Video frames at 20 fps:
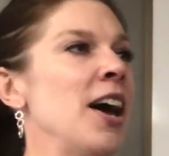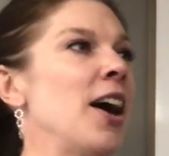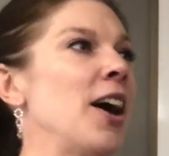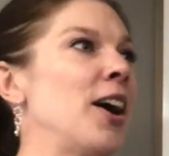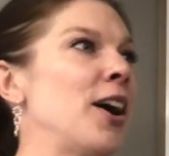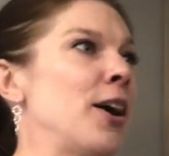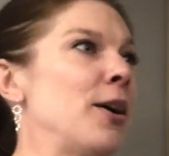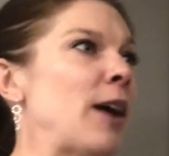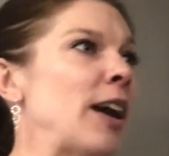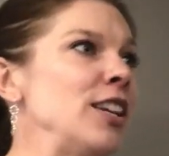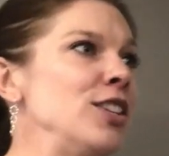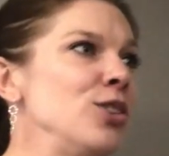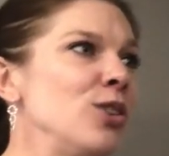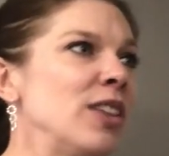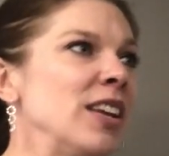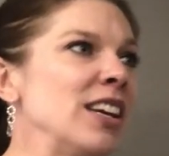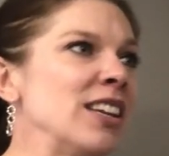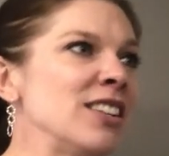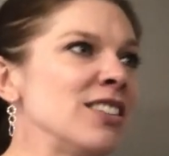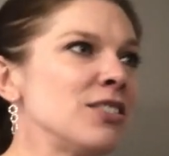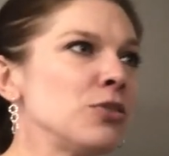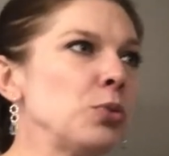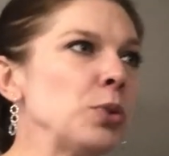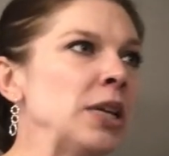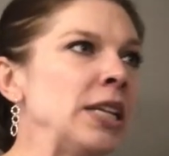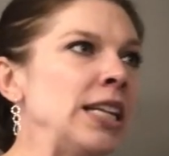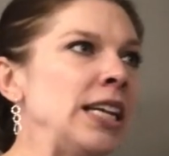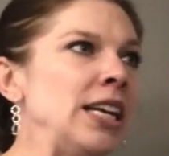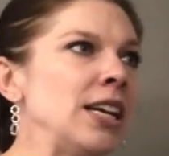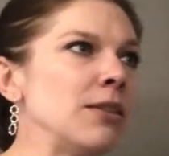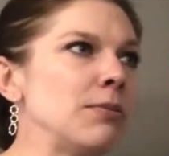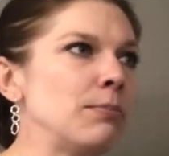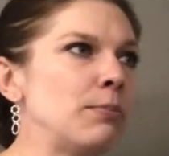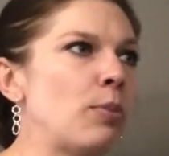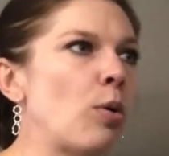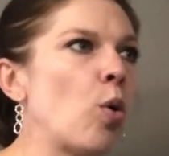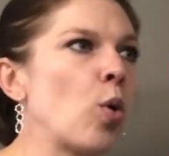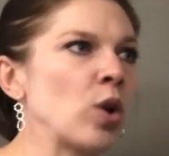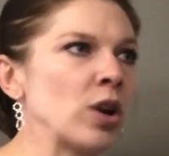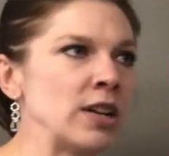I do think it is really
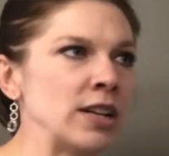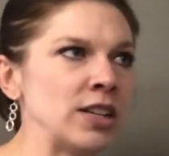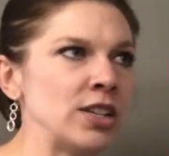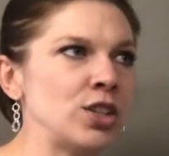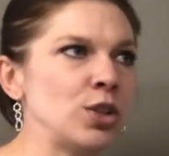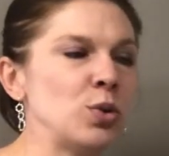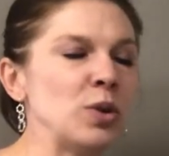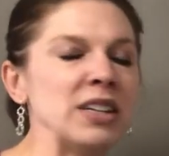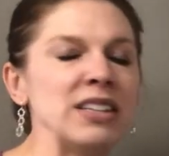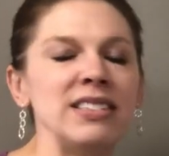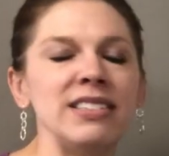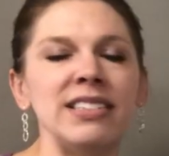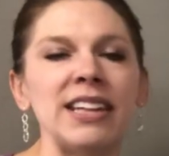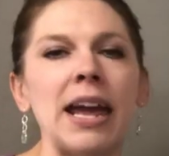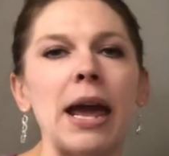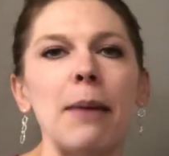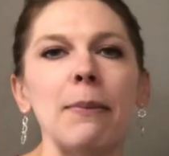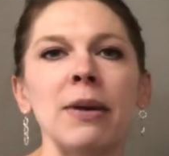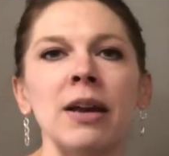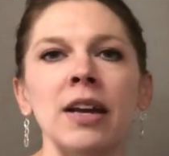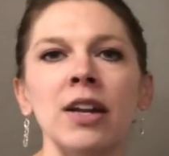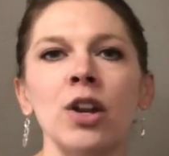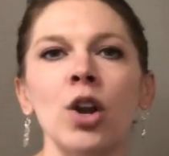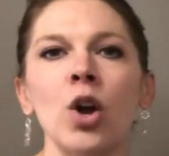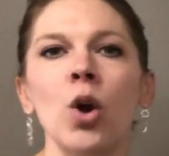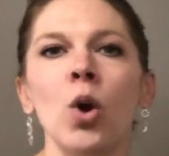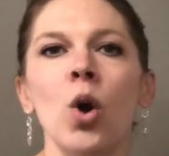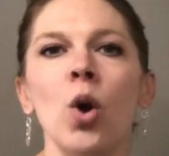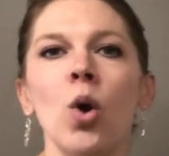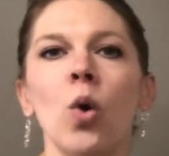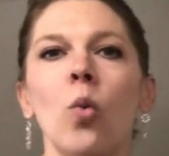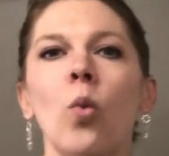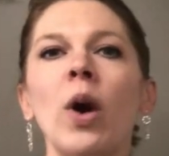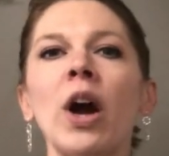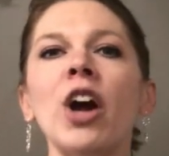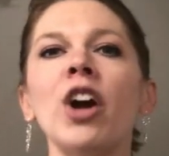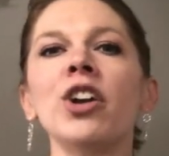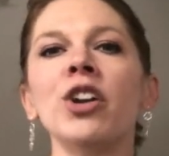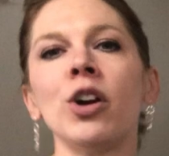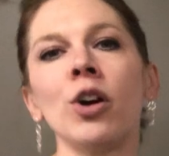important to examine
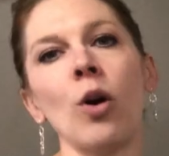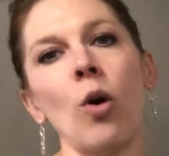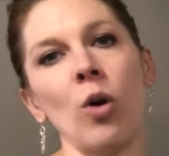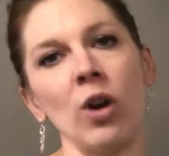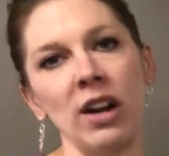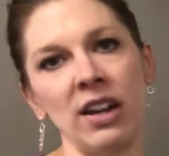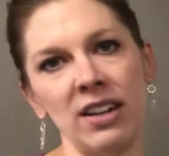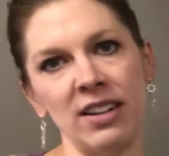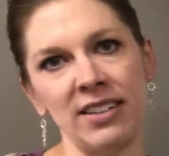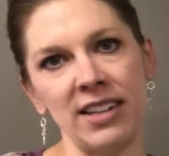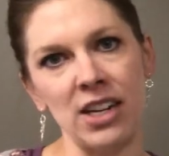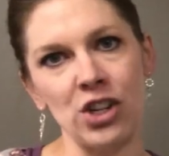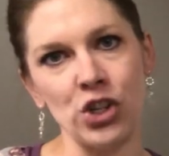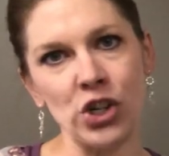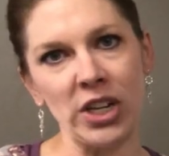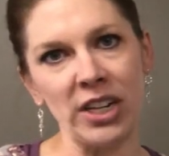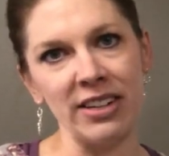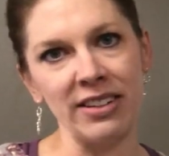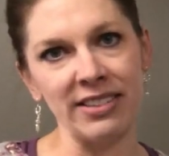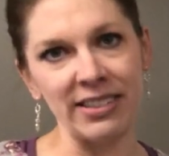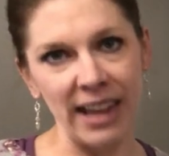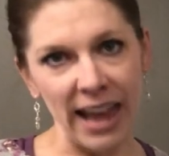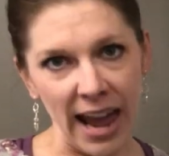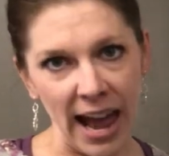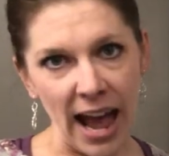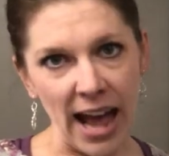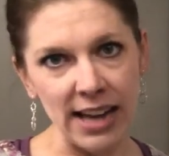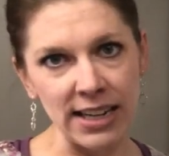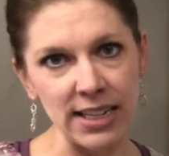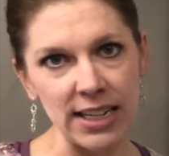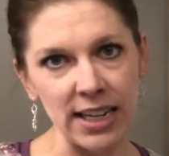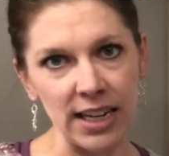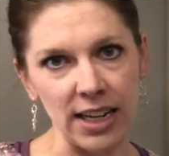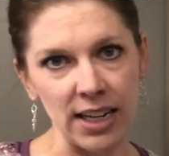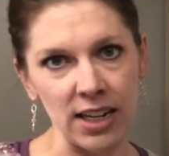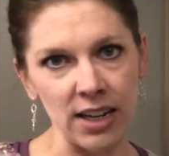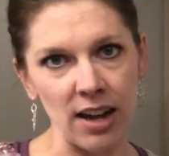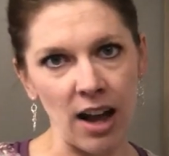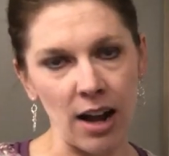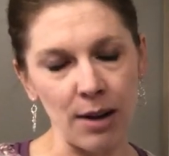where your organization is at
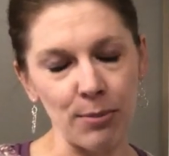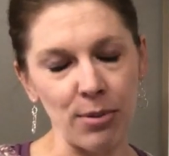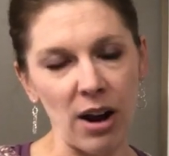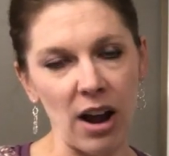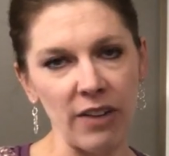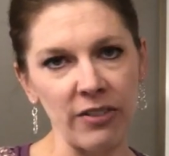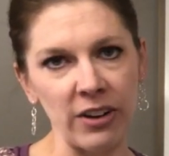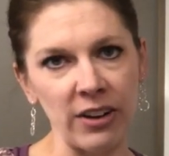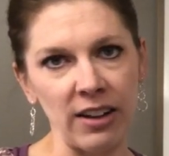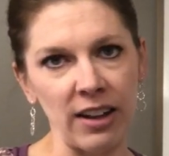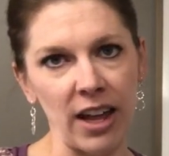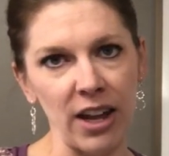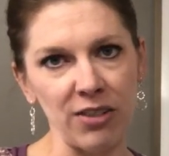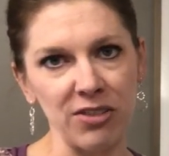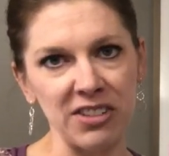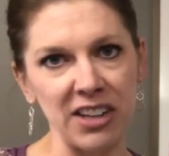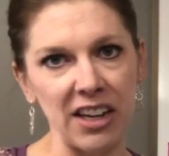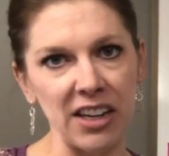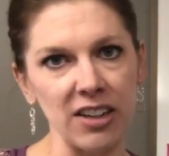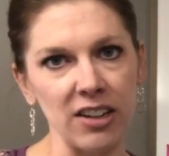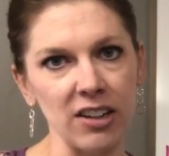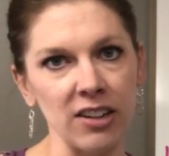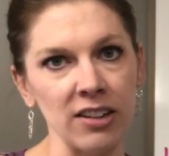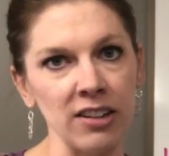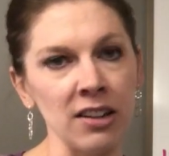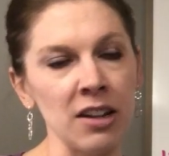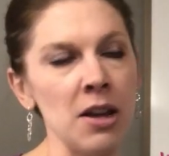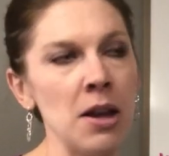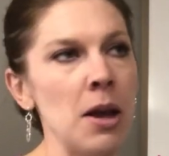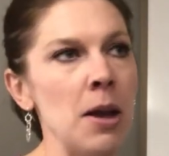in a nonprofit life cycle,